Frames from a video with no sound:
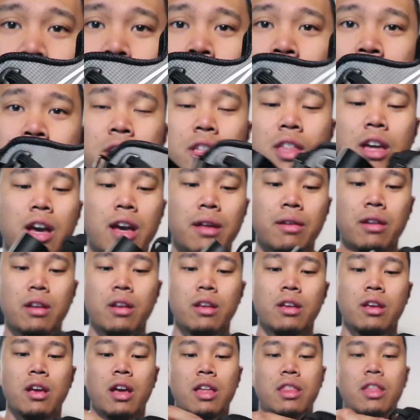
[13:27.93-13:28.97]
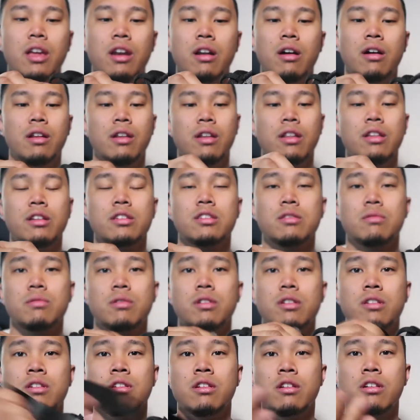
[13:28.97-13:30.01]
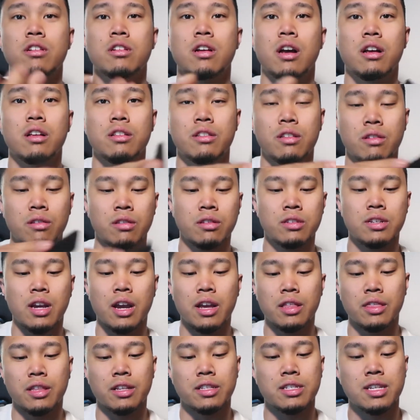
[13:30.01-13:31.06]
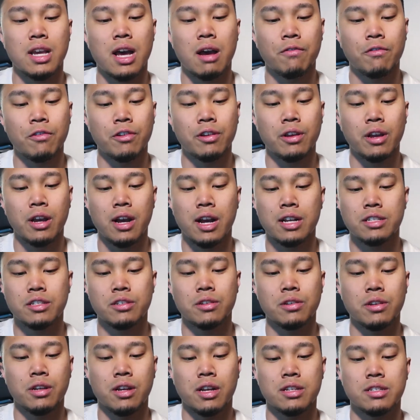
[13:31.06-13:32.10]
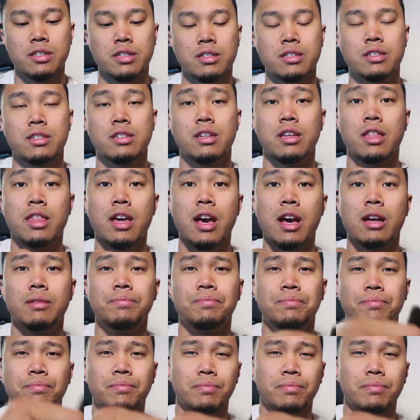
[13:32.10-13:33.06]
You see that? And then on this one, I'll tighten the top for you guys so you guys can see that.